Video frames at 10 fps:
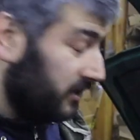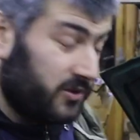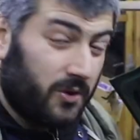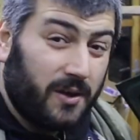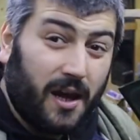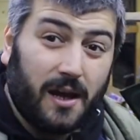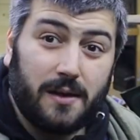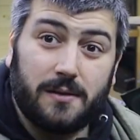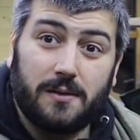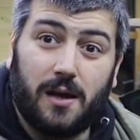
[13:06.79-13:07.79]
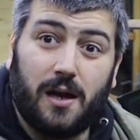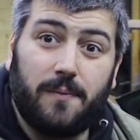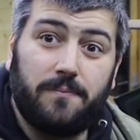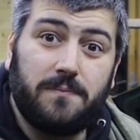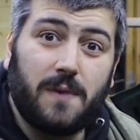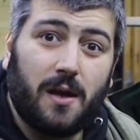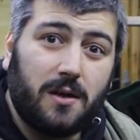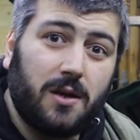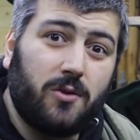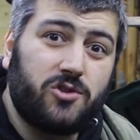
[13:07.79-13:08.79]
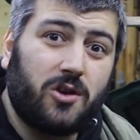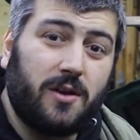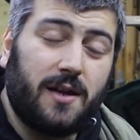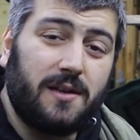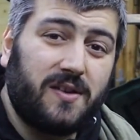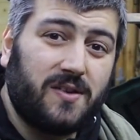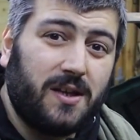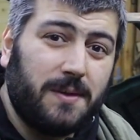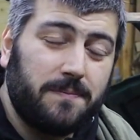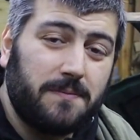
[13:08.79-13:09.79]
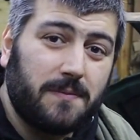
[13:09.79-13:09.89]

So yeah, go join LEC,